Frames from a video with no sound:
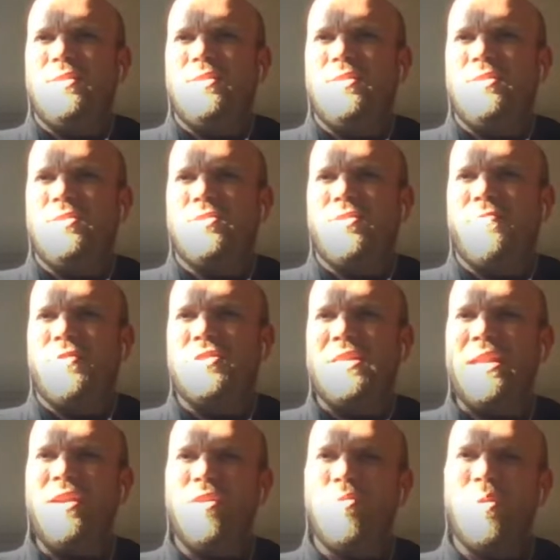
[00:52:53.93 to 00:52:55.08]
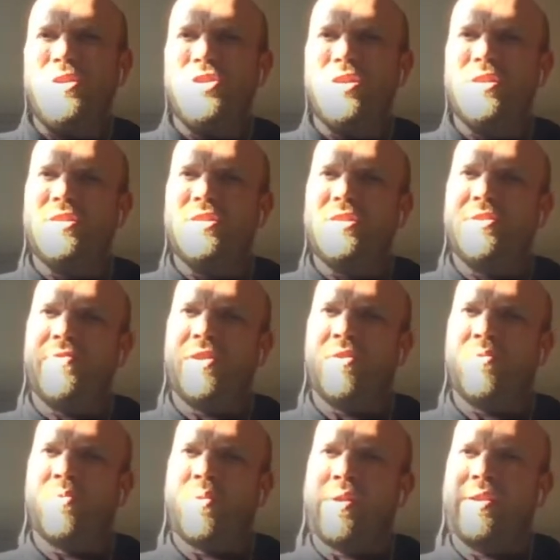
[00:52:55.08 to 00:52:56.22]
So if there's any questions you feel
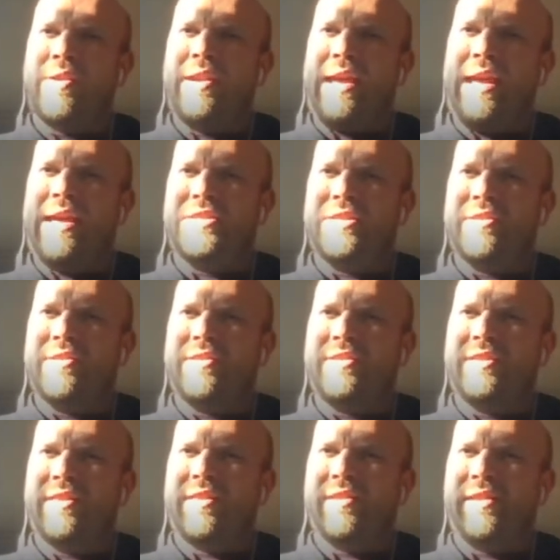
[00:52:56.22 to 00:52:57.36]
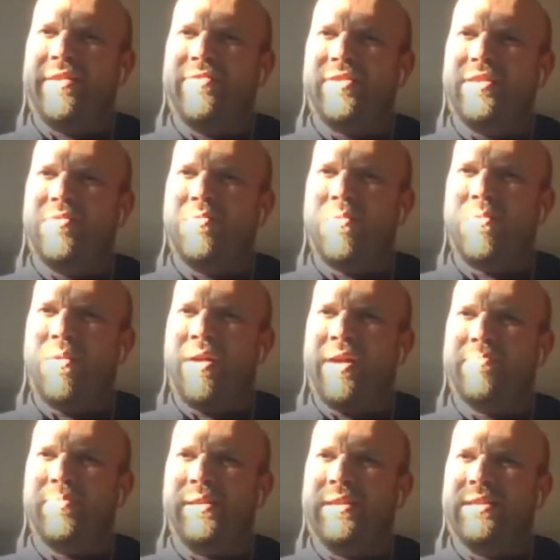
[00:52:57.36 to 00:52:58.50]
weren't answered to the level you want,
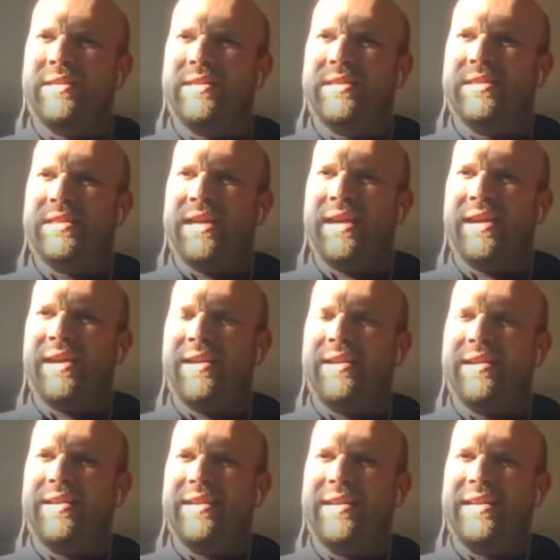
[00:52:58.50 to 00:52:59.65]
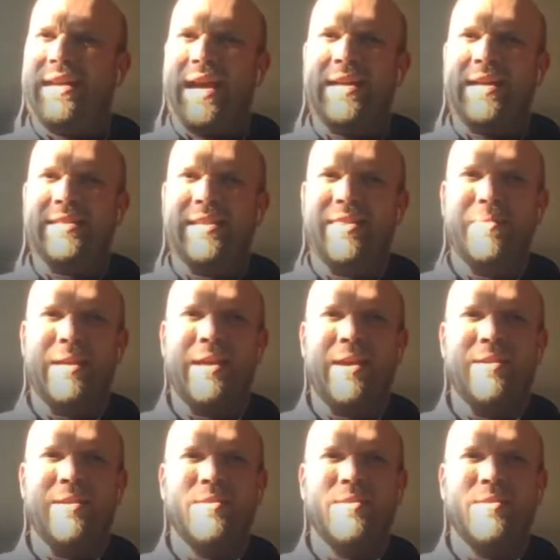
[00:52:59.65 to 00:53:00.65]
please uh, ask them again.